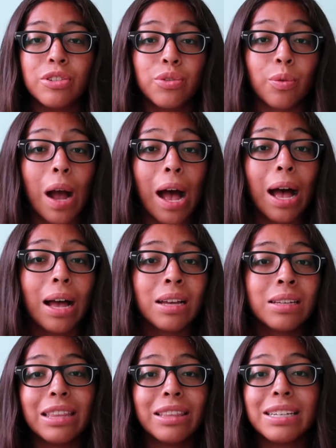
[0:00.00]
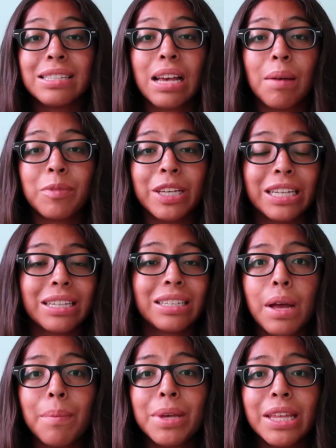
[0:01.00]
dry unless I'm like,
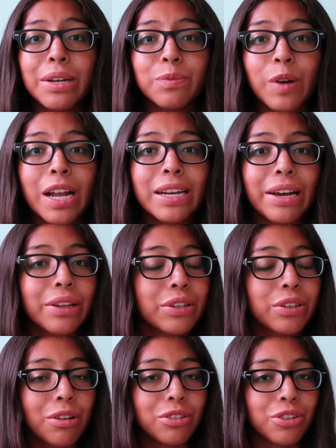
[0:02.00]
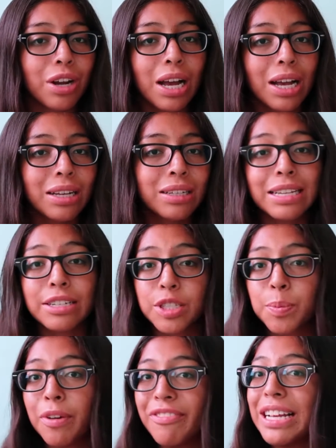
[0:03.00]
right now they're not dry because I
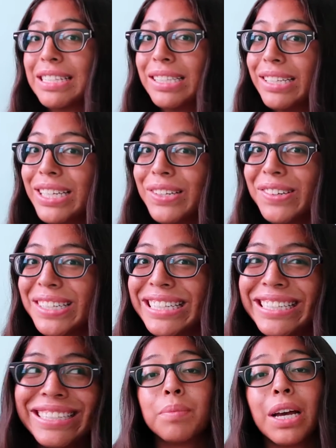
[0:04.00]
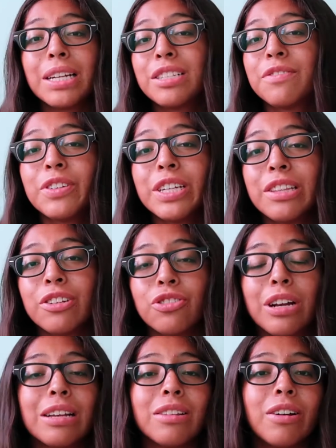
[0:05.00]
just put Vaseline on, but I just feel like they're
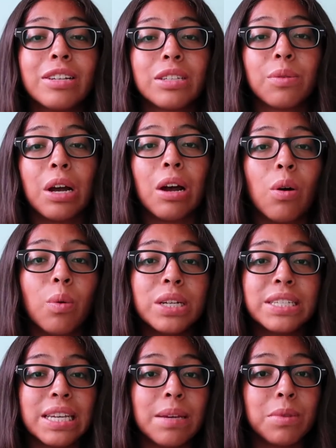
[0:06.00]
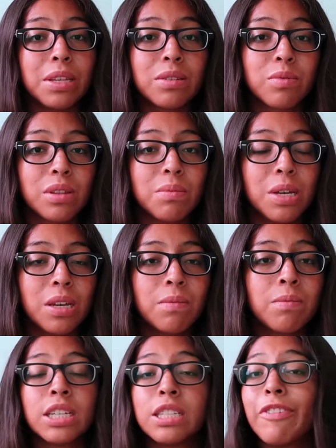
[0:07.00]
dry a lot, so I always keep this with me,
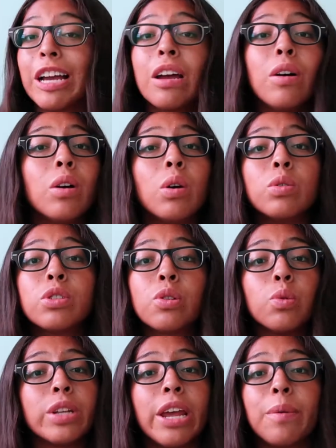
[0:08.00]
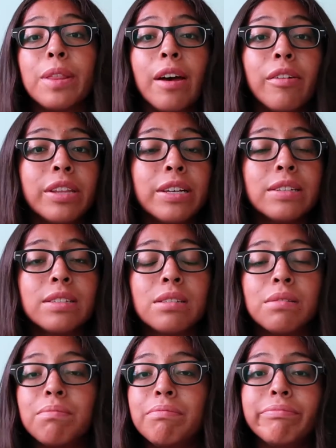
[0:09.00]
because if I go a whole school day without this,
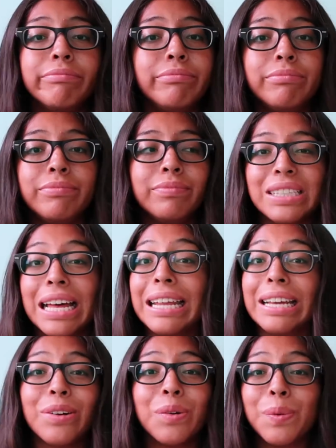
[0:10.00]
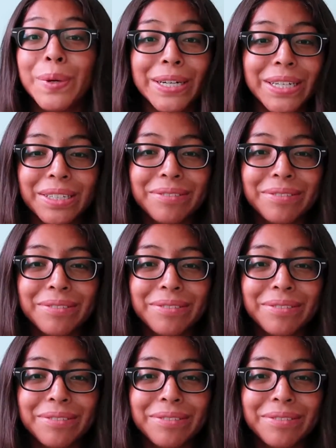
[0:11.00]
that ain't gonna work.